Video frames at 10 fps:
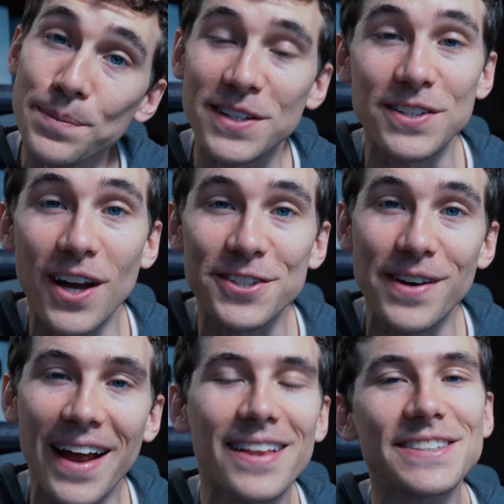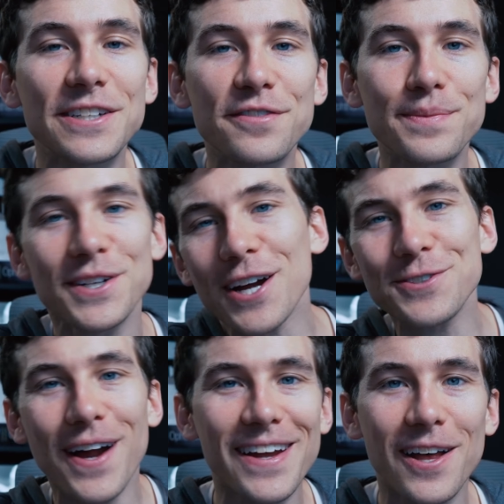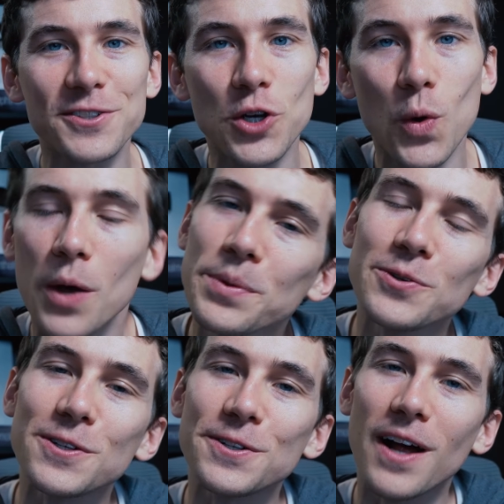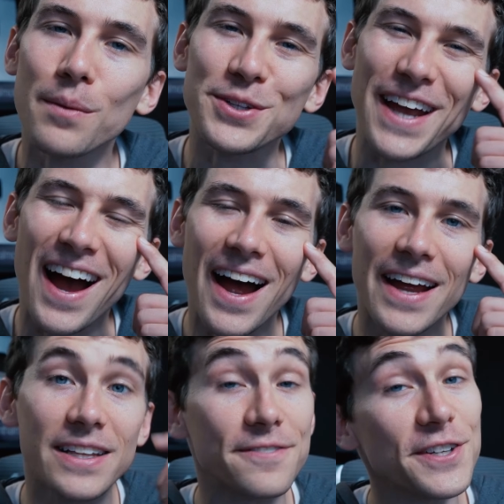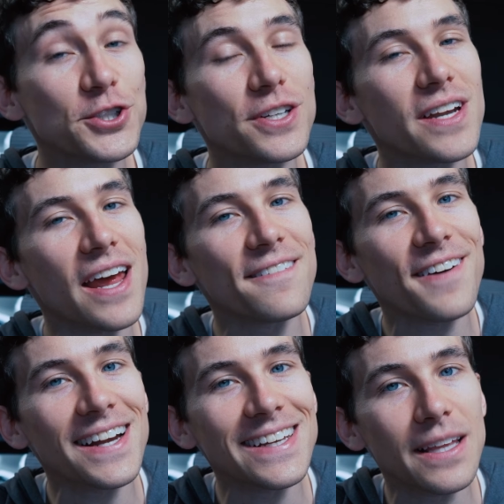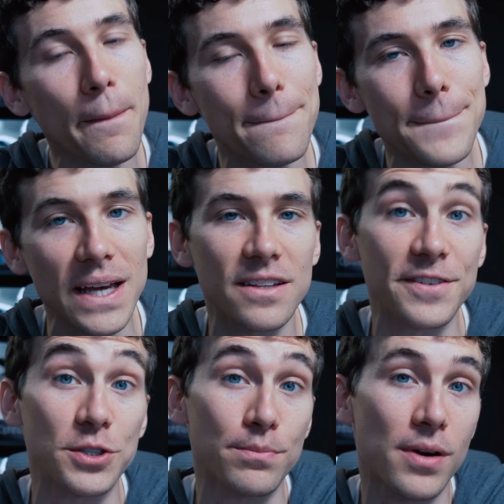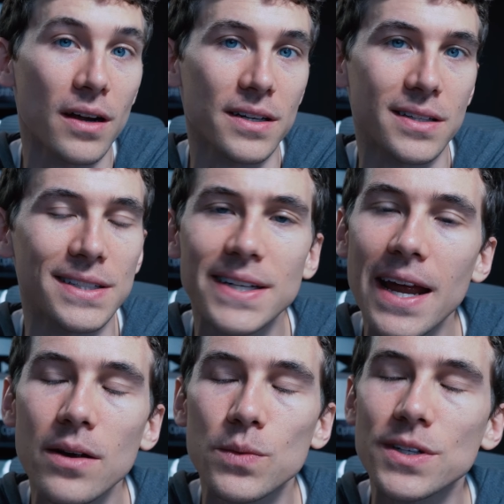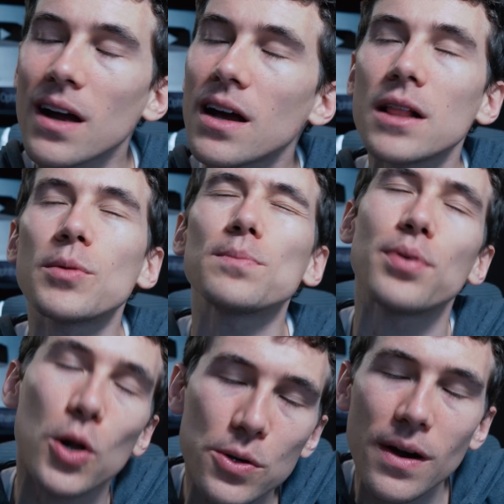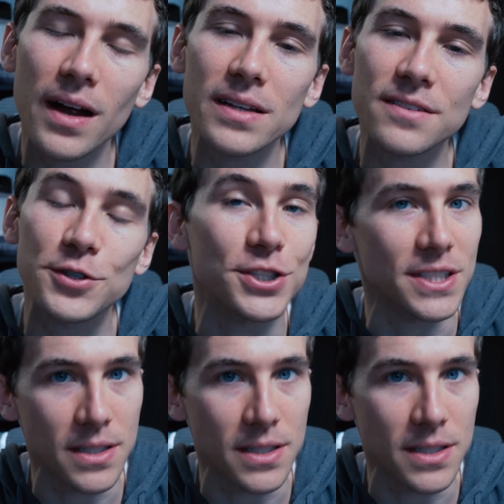up? This is Dr. Allen here from the Dr. Eye Health Show, helping you learn all about the eyes, vision, and finding the best vision products. And today we're talking all about polarized versus